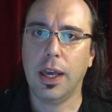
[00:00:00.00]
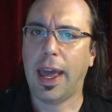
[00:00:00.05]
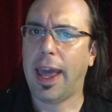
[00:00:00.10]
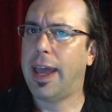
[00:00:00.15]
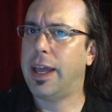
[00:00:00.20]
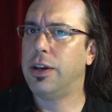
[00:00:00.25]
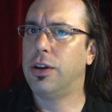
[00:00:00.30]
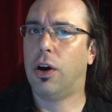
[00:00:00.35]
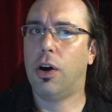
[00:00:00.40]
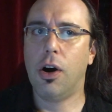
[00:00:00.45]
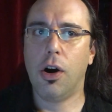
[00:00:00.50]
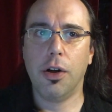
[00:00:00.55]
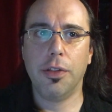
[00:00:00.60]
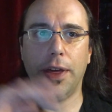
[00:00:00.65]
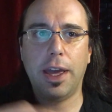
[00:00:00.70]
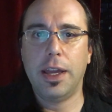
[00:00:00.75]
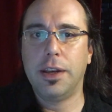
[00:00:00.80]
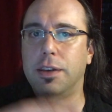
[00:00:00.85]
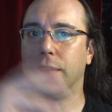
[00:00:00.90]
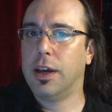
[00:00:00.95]
And all
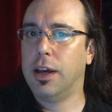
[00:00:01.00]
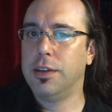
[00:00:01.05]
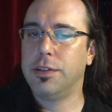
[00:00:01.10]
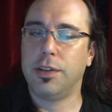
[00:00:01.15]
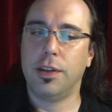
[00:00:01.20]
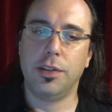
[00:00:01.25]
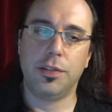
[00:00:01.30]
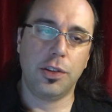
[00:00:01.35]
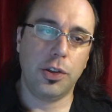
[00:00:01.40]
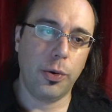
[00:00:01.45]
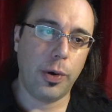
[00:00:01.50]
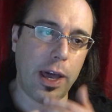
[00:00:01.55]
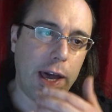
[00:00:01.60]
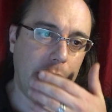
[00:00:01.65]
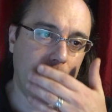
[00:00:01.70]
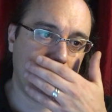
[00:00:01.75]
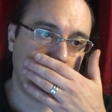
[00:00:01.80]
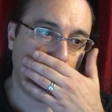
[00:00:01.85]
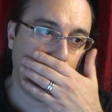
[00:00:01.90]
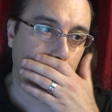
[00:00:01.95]
that does is you
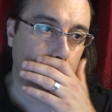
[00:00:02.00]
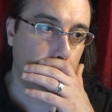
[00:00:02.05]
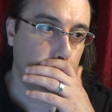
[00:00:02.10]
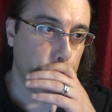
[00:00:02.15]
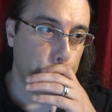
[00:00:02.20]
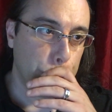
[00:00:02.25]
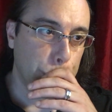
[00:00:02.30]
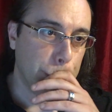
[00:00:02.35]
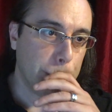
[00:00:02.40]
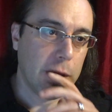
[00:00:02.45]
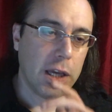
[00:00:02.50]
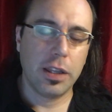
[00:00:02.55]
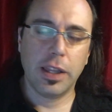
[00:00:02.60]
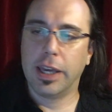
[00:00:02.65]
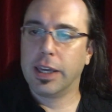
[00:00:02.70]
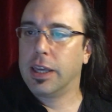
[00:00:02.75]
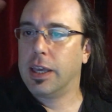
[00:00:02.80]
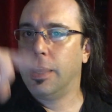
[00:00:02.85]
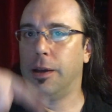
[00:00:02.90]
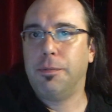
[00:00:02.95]
have
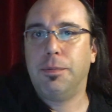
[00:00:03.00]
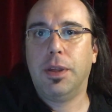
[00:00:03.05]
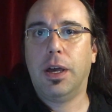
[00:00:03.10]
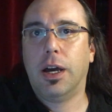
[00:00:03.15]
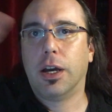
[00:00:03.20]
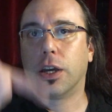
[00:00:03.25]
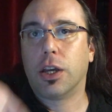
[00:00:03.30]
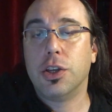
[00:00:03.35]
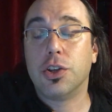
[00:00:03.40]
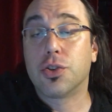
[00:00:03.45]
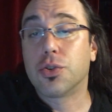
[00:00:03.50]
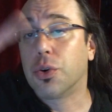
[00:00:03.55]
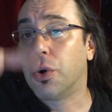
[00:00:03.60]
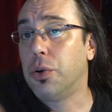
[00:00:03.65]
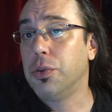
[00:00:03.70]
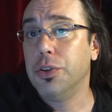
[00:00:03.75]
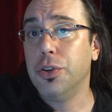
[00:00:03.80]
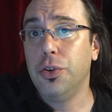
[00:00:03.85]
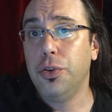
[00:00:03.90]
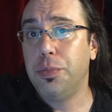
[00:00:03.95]
like a
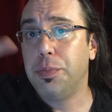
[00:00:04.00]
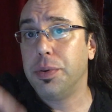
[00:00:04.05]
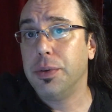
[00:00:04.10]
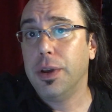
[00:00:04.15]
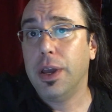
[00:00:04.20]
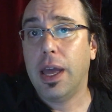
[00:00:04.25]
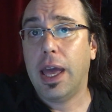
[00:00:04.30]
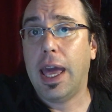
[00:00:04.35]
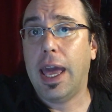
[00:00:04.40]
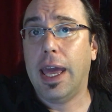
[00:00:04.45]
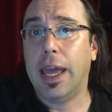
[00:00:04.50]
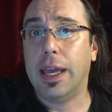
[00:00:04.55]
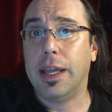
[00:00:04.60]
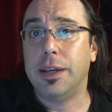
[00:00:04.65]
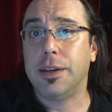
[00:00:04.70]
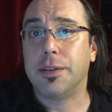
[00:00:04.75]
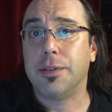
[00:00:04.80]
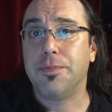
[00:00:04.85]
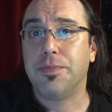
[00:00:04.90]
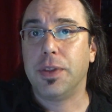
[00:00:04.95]
control loop,
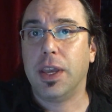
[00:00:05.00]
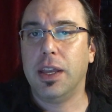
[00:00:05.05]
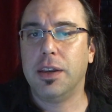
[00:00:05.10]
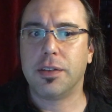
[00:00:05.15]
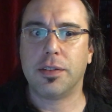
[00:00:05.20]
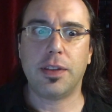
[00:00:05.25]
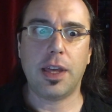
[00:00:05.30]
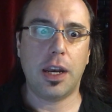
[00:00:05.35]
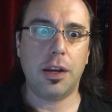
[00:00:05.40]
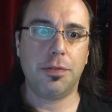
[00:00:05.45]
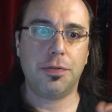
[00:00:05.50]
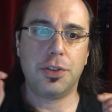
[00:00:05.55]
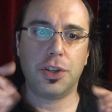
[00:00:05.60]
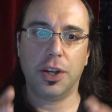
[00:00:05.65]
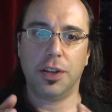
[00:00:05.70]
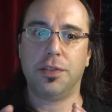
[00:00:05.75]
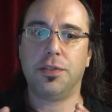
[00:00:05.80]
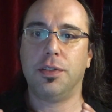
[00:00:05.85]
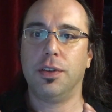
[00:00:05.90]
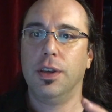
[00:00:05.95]
and instead of
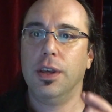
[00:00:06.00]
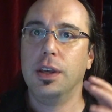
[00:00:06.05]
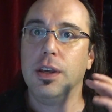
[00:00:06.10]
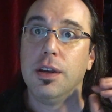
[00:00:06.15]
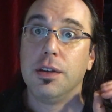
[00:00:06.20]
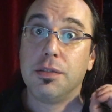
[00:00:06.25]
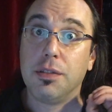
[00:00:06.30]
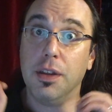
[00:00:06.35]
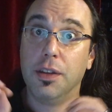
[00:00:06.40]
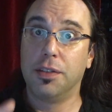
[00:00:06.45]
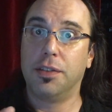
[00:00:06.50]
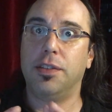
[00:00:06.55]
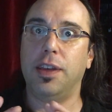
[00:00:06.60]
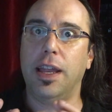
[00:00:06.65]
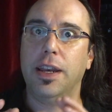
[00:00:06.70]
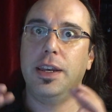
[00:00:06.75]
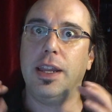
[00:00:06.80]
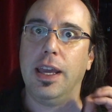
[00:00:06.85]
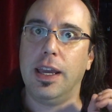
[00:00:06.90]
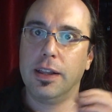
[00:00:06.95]
just
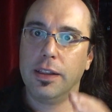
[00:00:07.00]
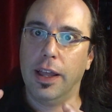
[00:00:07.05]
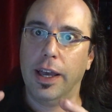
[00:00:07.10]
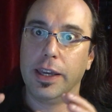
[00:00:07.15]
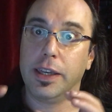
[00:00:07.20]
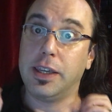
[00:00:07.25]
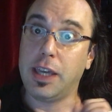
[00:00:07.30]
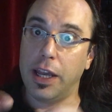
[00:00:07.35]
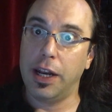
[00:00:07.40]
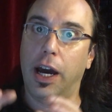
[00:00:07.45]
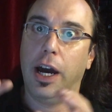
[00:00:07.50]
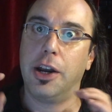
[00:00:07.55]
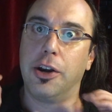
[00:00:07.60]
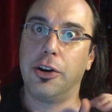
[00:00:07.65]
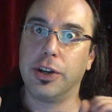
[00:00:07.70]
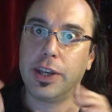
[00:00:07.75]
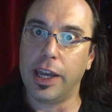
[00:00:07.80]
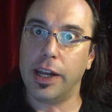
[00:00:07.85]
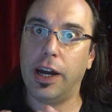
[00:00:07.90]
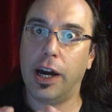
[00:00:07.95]
sending like get
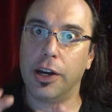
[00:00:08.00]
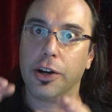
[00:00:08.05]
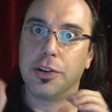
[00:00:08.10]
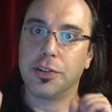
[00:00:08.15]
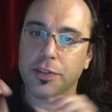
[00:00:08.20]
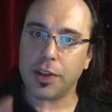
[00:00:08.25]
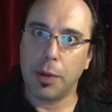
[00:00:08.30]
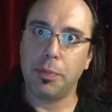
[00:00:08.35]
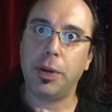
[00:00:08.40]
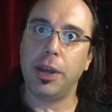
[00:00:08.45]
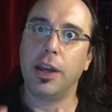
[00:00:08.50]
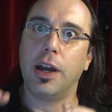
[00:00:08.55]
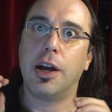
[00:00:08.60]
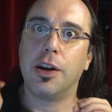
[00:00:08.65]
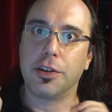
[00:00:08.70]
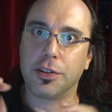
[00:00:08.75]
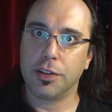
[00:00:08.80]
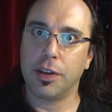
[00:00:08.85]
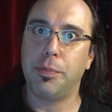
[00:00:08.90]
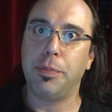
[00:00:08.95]
hotter, stop being
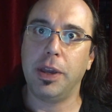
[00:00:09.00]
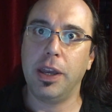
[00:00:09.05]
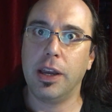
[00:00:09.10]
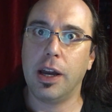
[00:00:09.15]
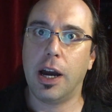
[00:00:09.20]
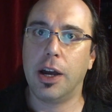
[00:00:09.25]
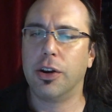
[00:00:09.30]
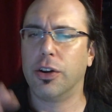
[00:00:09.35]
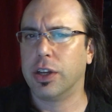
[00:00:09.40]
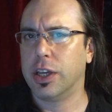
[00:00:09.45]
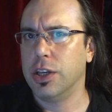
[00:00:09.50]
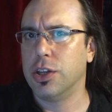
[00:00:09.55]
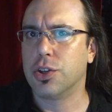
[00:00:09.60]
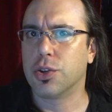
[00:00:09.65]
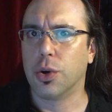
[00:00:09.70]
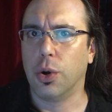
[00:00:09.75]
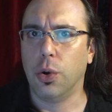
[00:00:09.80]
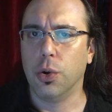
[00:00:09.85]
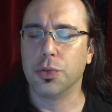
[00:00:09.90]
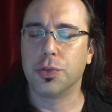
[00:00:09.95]
hotter
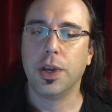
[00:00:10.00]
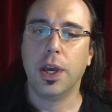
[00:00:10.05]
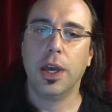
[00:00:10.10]
controls,